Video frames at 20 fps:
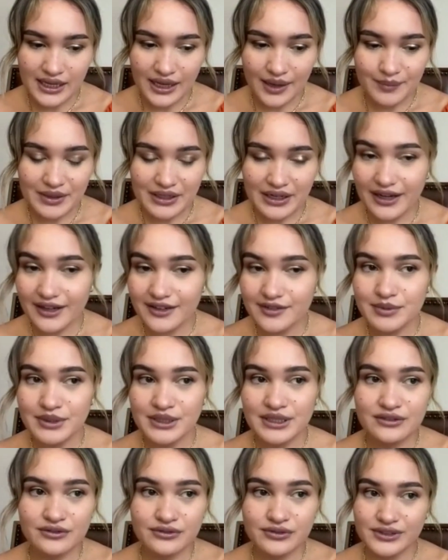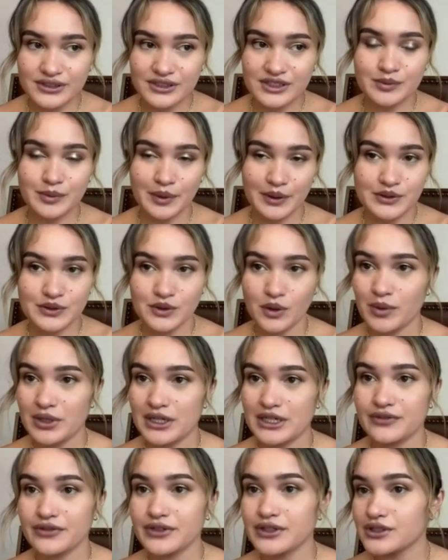I mean, I've been influenced by so
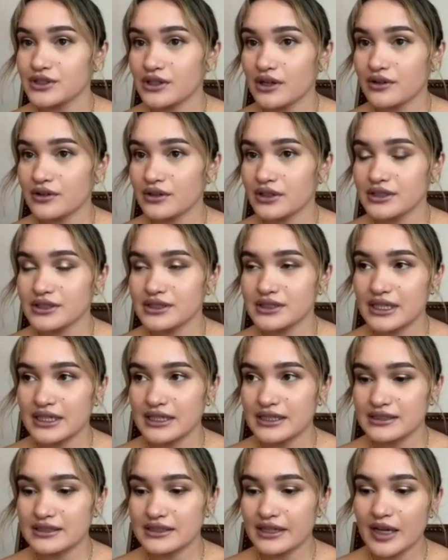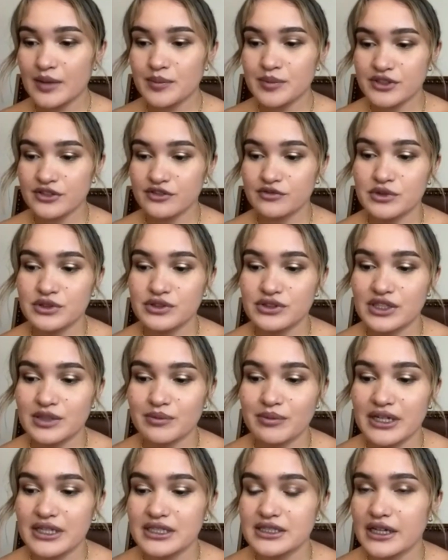many different genres and types of music
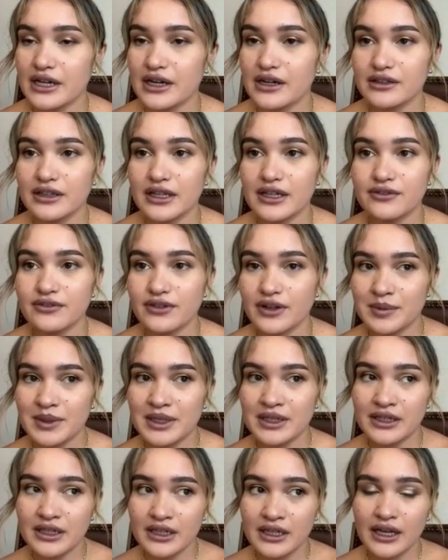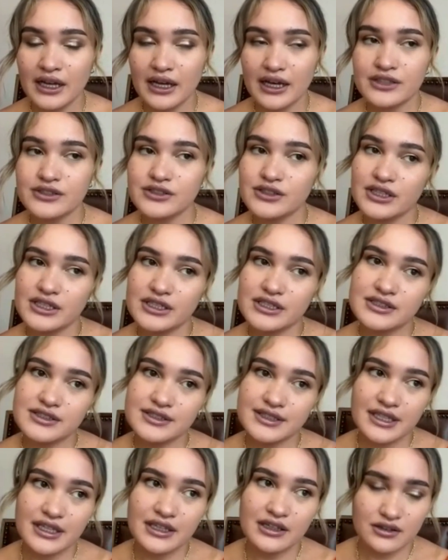my entire life. I mean, I started
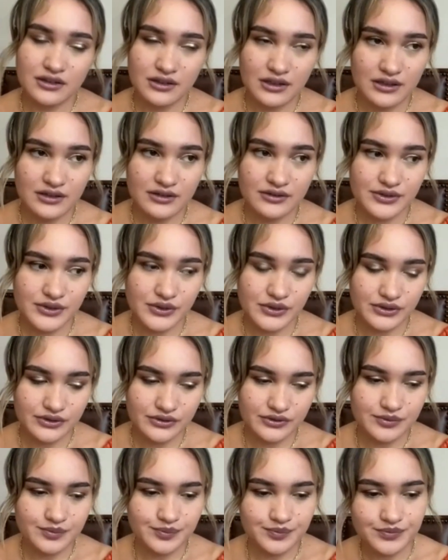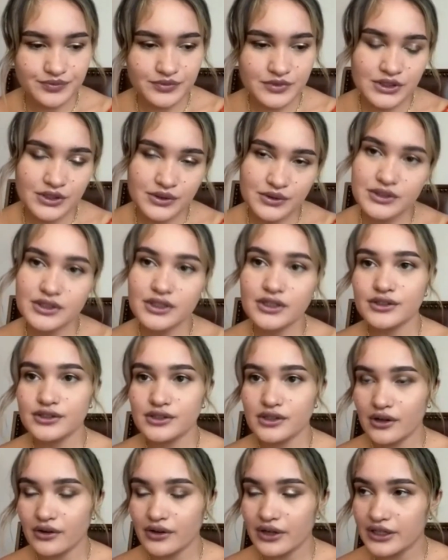singing a lot of sort of, you know,
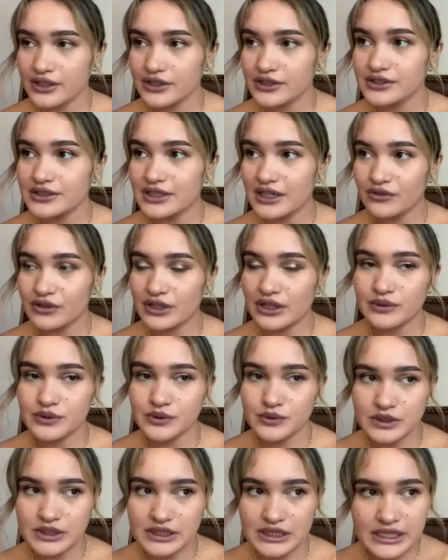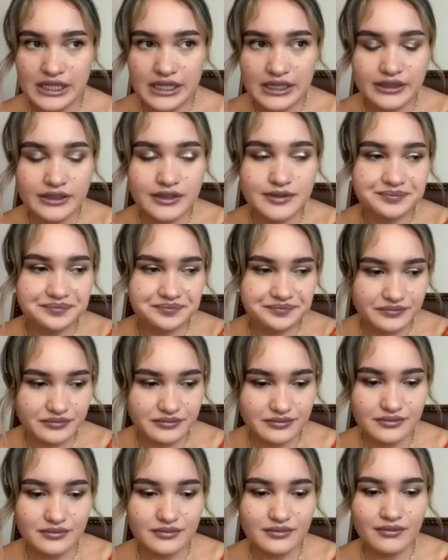singer-songwriter stuff when I was really young,
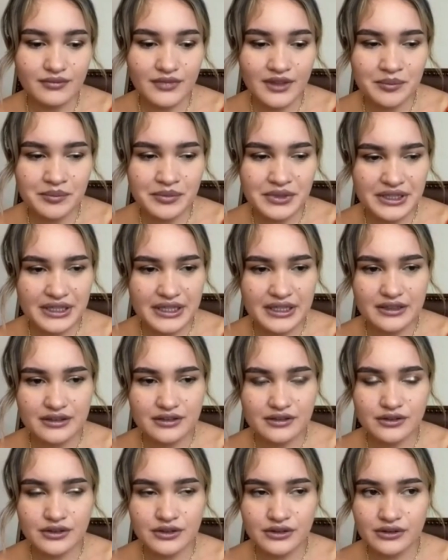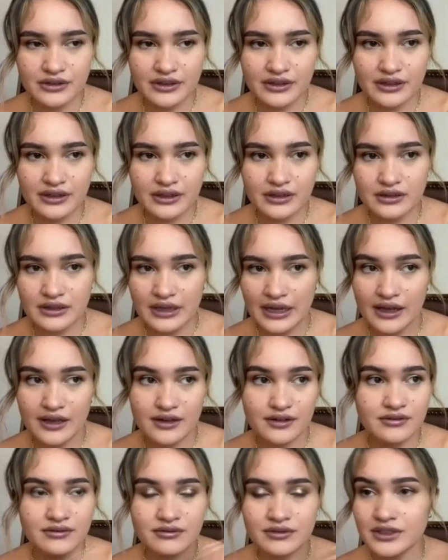but then
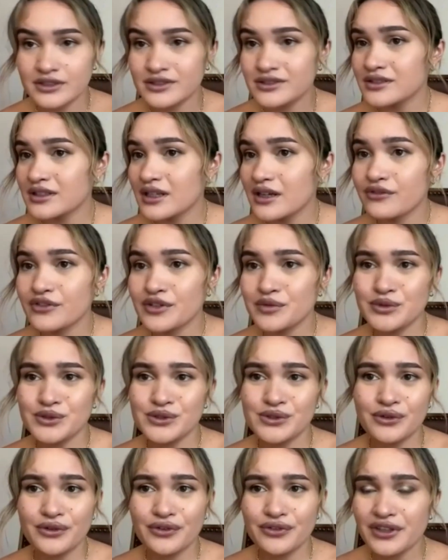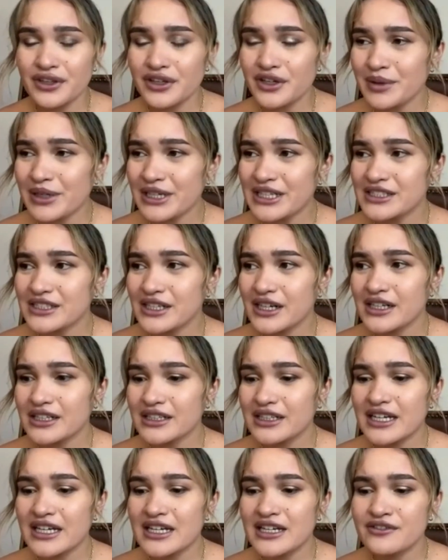had this love for musical theater my entire
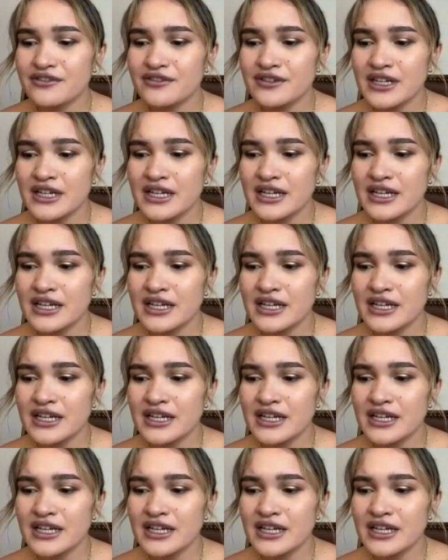life